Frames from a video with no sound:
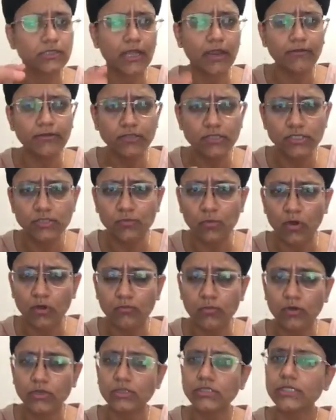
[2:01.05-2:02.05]
Carry the small
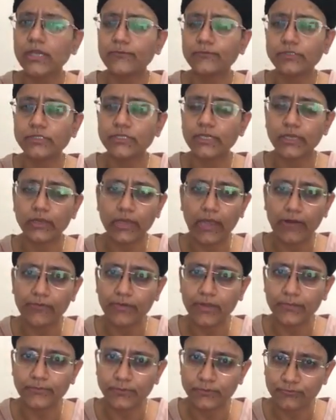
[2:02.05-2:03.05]
bottles. I would say
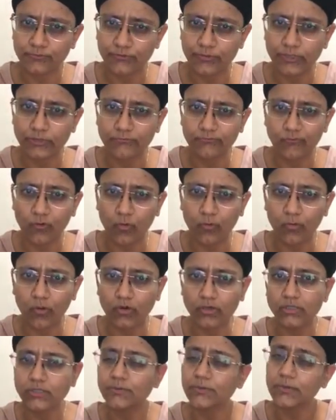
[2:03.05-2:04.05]
carry up to 3 to 4
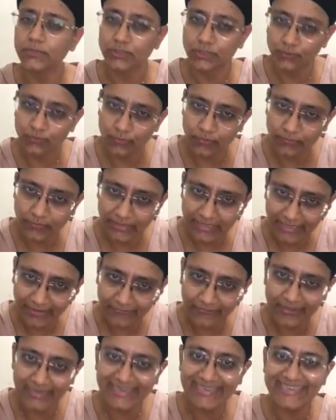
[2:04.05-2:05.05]
bottles because you would be
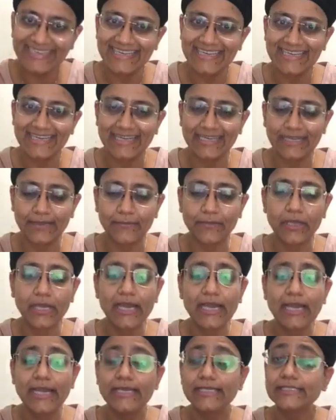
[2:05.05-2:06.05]
definitely needing them.
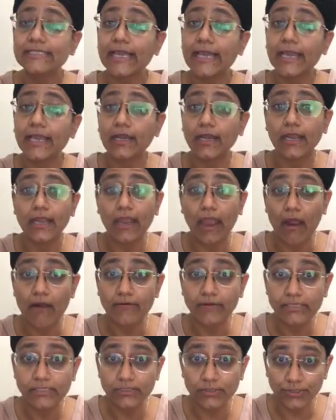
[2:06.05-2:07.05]
Second,
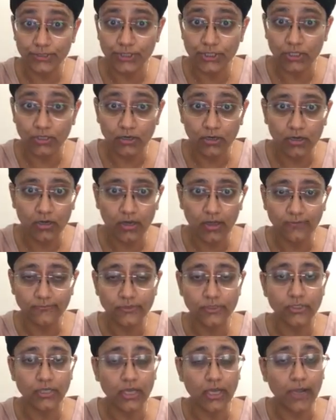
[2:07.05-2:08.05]
carry surgical
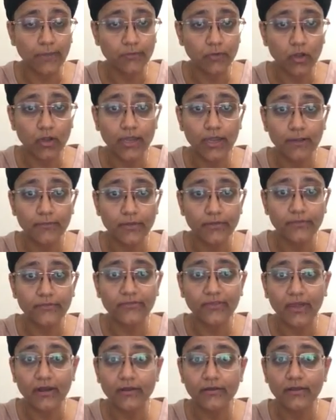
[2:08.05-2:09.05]
gloves. I'm talking about the
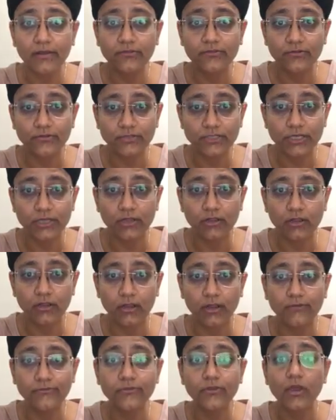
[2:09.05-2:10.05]
sanitized surgical
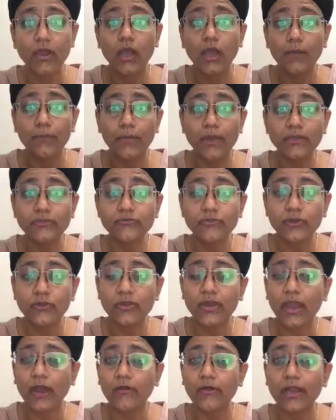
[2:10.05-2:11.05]
gloves. Make sure you
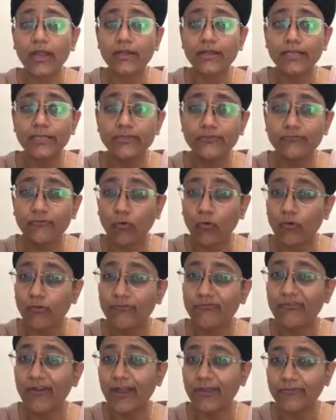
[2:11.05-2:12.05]
carry at least 4 to
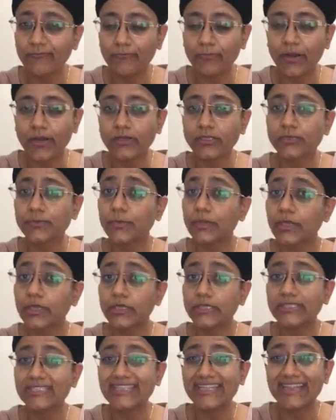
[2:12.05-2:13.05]
5 pairs
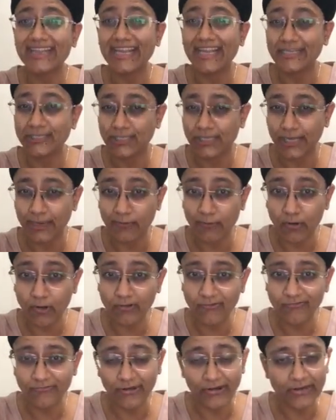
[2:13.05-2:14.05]
because they tear
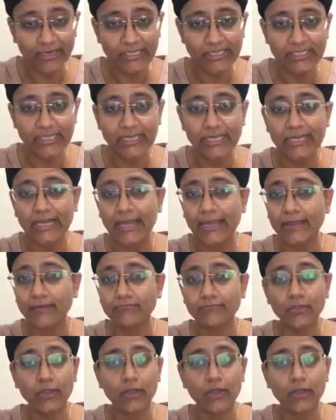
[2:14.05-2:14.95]
off very easily. Like,